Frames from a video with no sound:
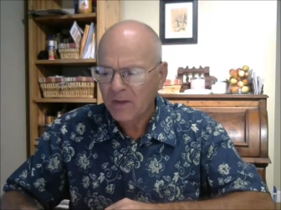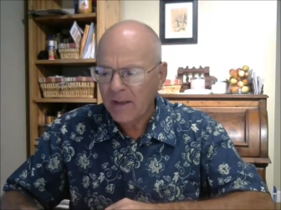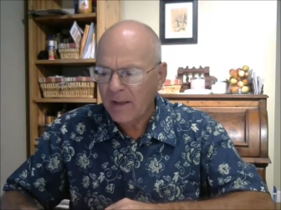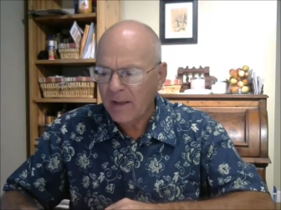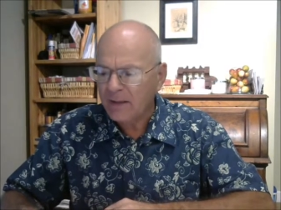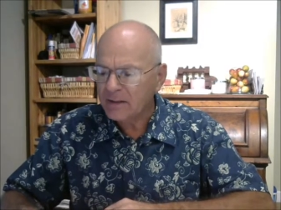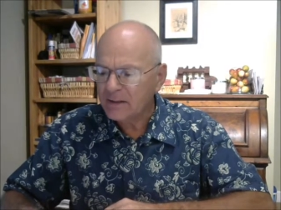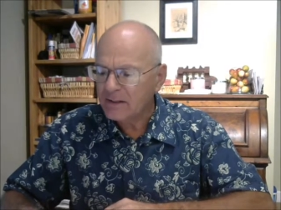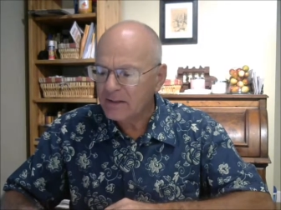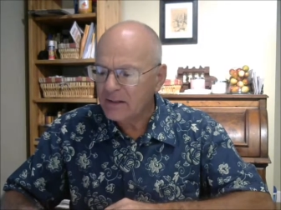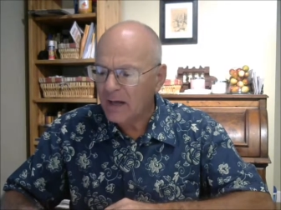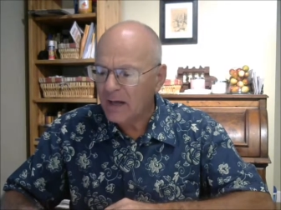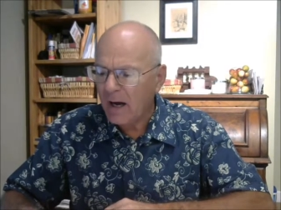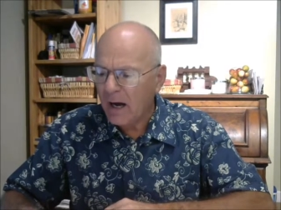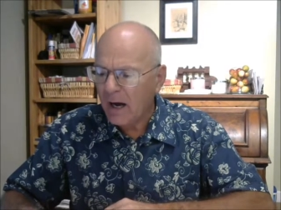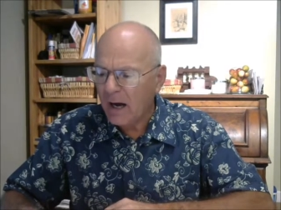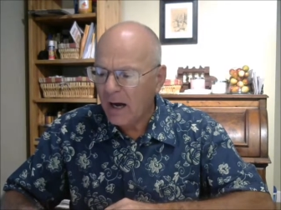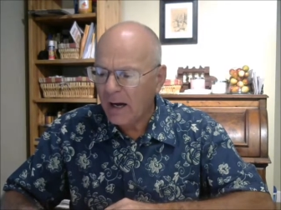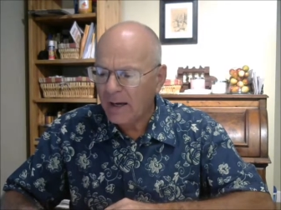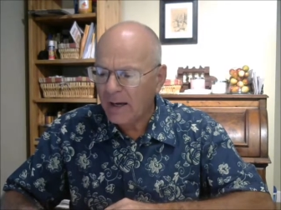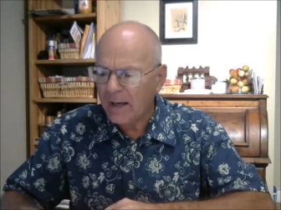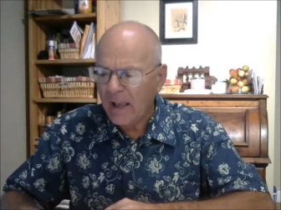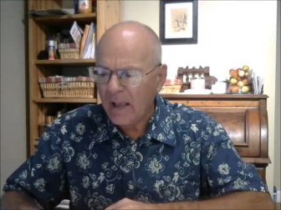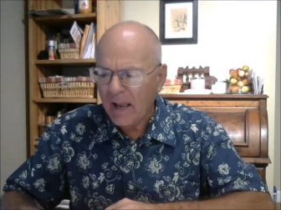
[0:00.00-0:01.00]
and
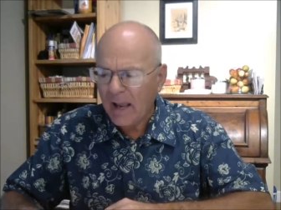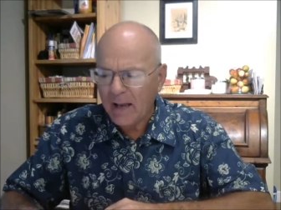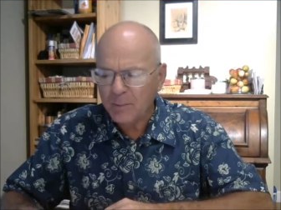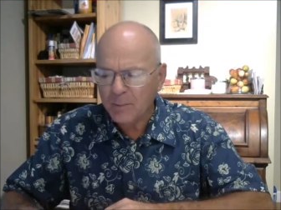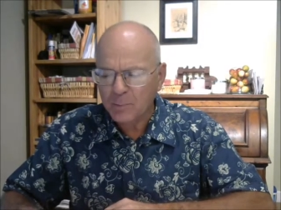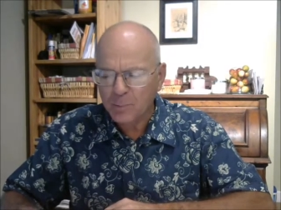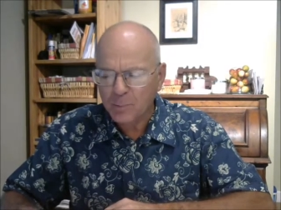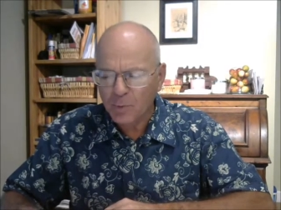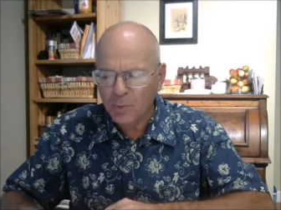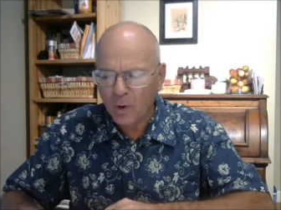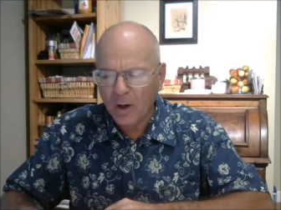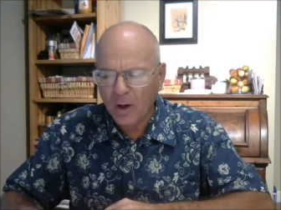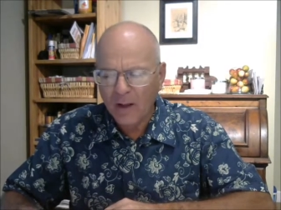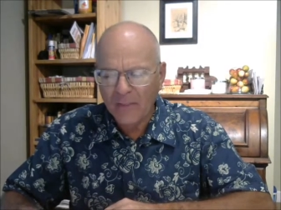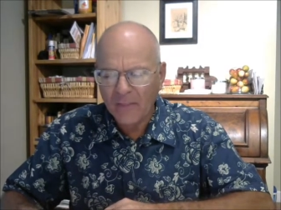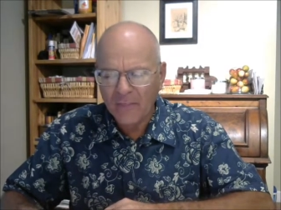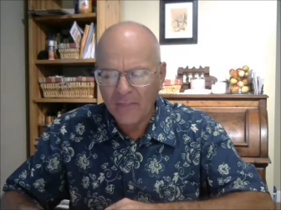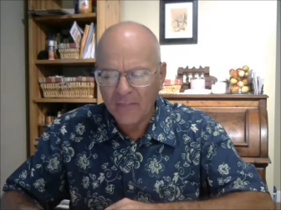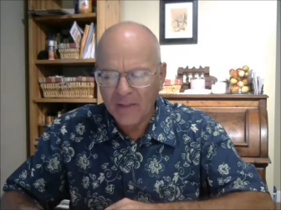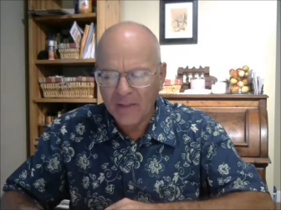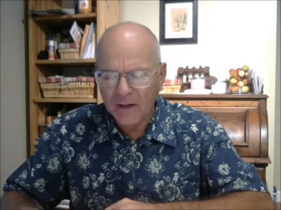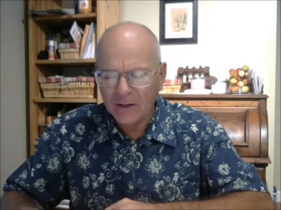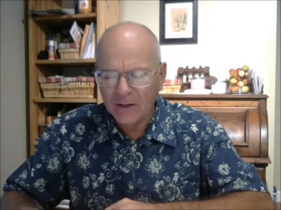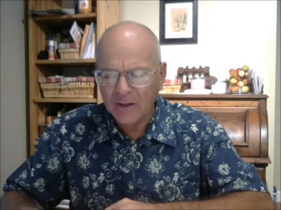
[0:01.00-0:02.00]
God had
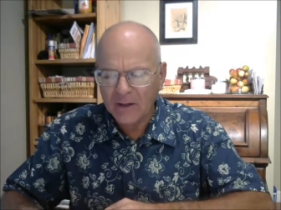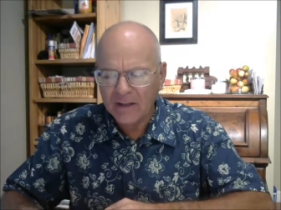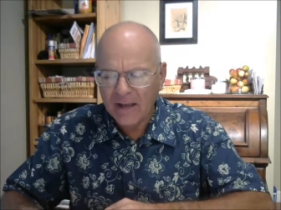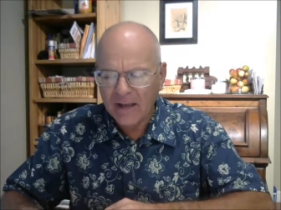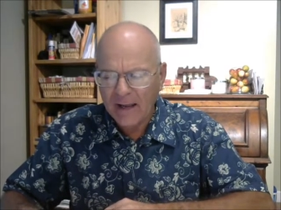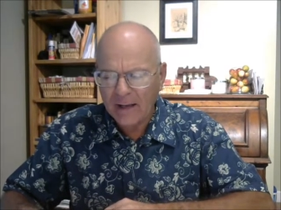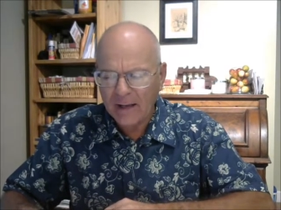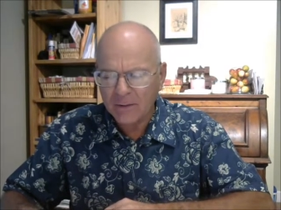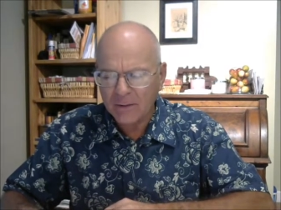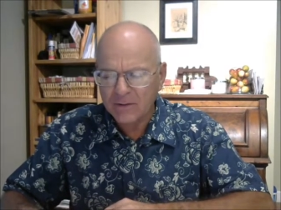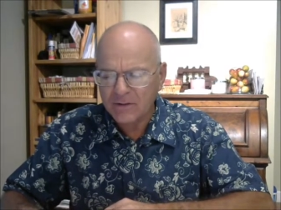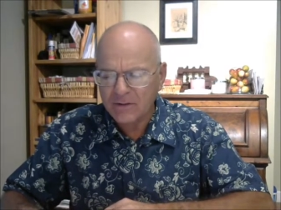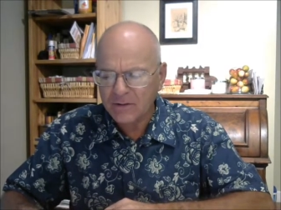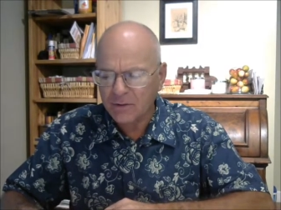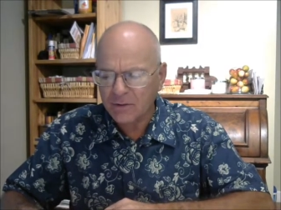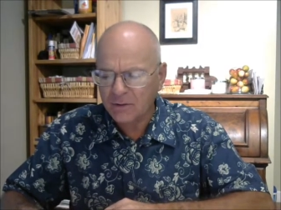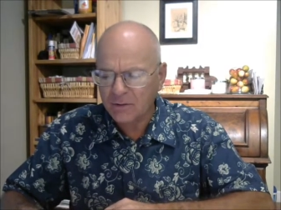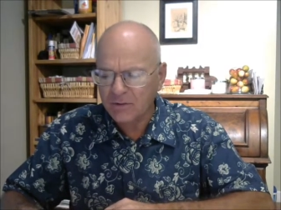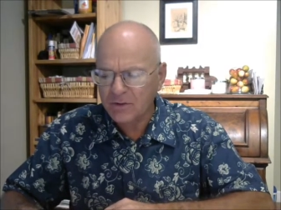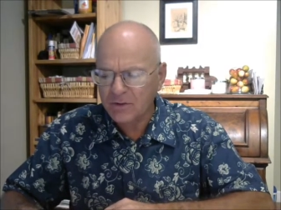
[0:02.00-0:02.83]
brought their counsel